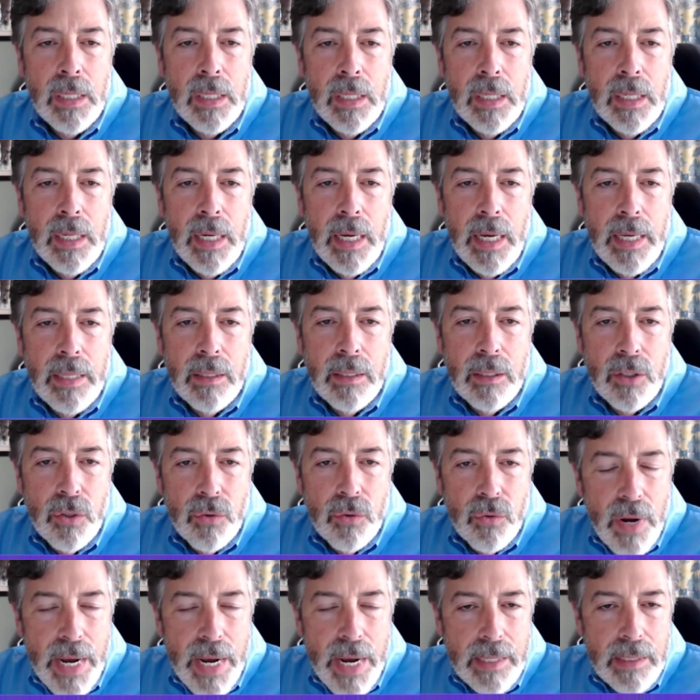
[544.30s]
And the
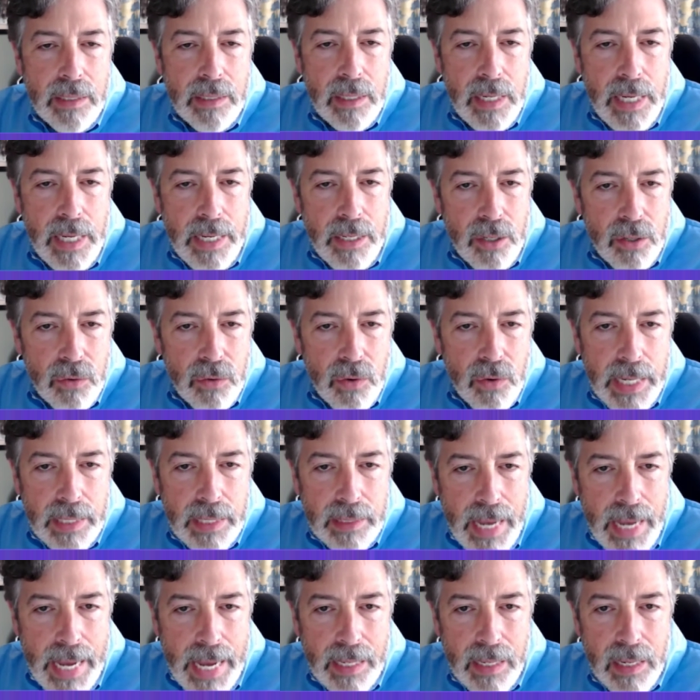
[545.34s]
direct and indirect
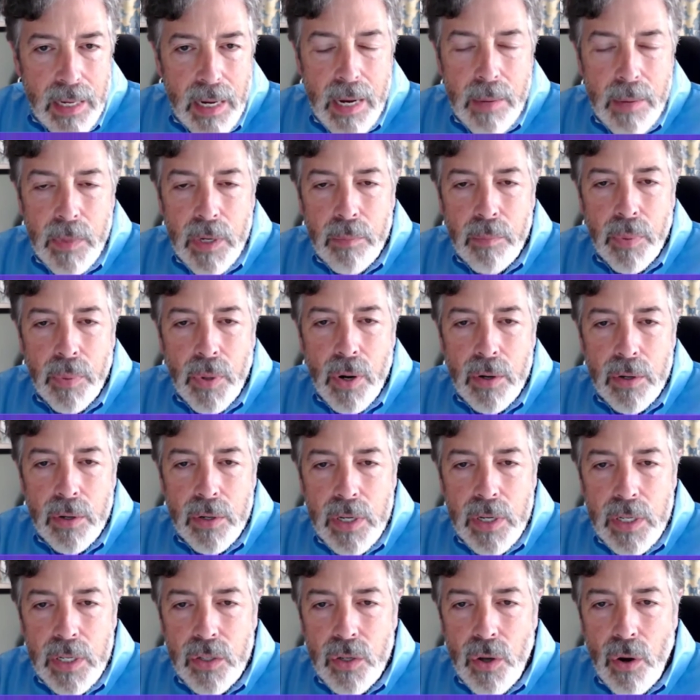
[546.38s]
economic burden
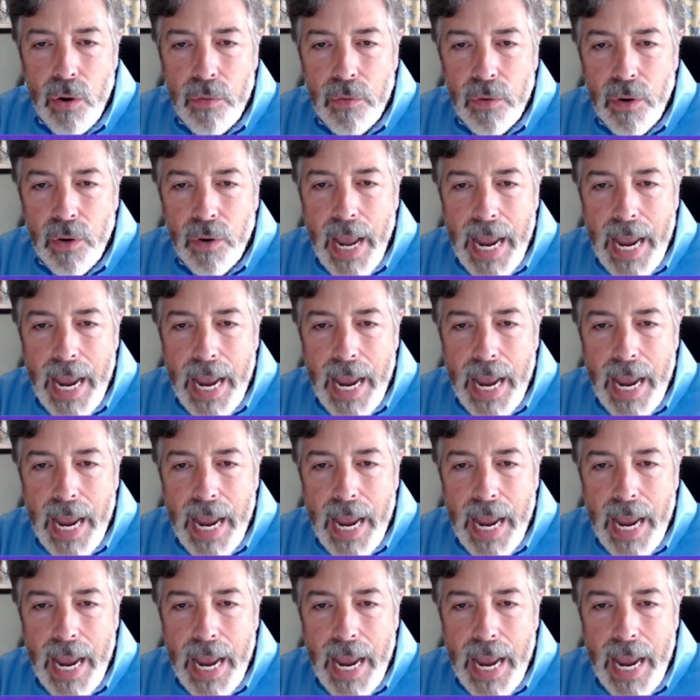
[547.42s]
is over